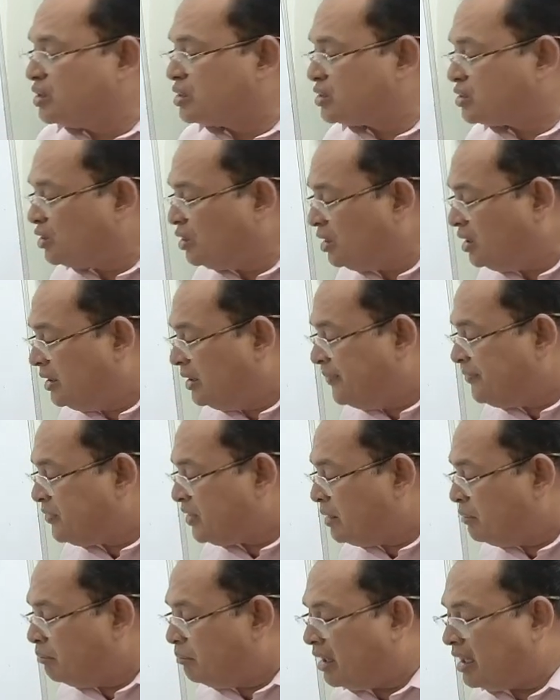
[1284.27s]
to
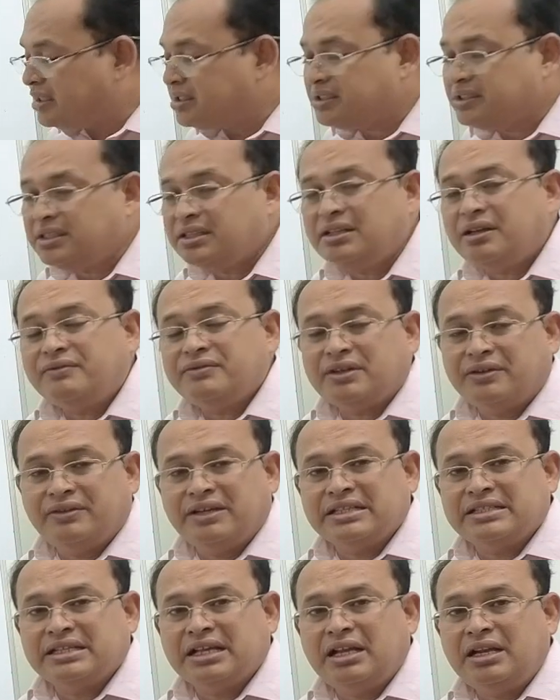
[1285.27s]
master of the
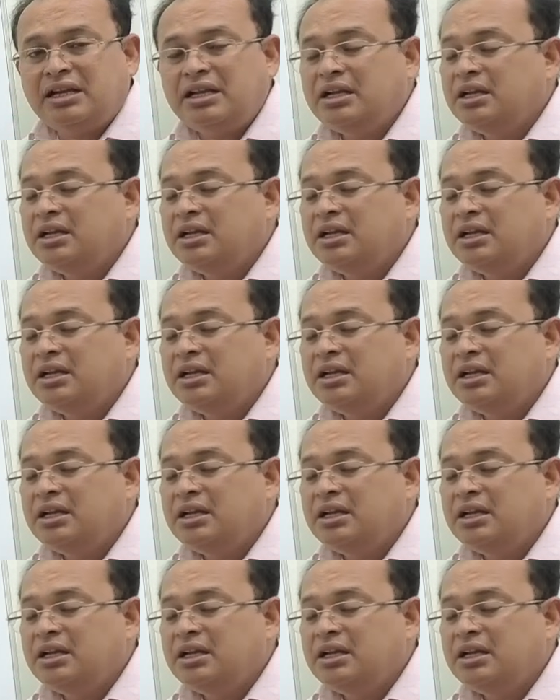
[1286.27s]
vessel.